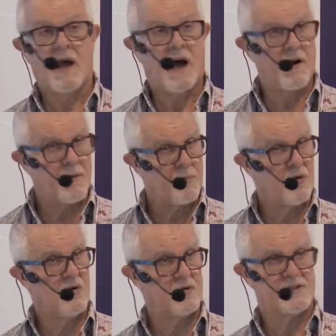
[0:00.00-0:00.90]
are
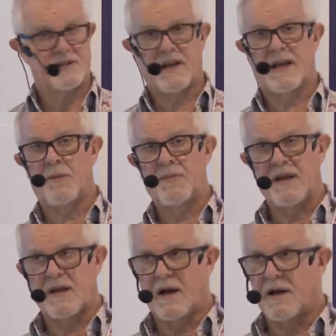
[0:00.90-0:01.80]
important in
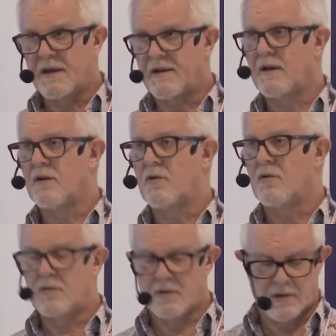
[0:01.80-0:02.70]
helping guiding
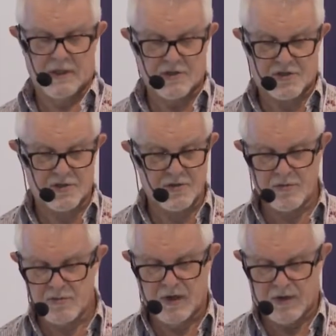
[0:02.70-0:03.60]
Google
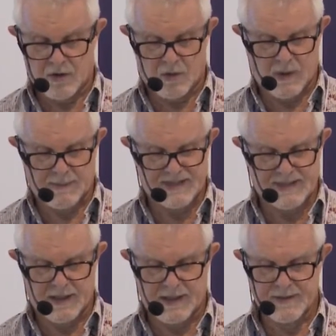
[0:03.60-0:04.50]
to your
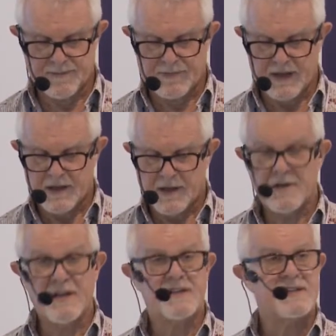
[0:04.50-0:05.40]
website.
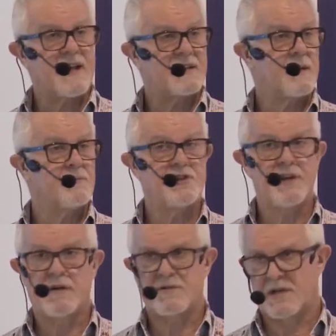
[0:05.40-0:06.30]
You need to set up
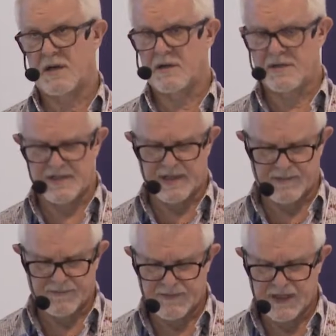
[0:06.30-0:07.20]

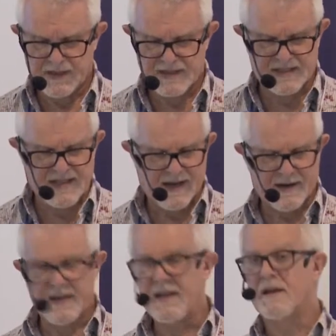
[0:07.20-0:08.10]
geo-targeting. It's a
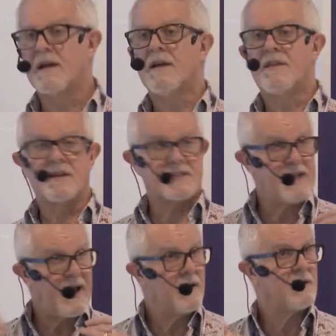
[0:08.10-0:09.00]
technique that
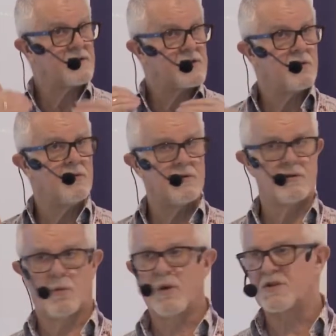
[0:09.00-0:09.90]
tells
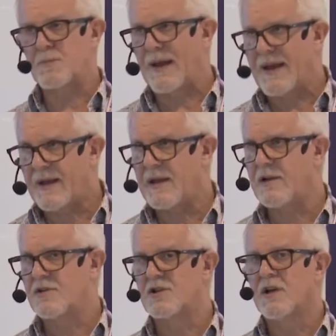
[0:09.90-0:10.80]
Google which
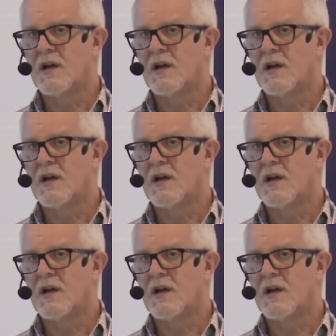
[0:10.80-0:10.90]
pages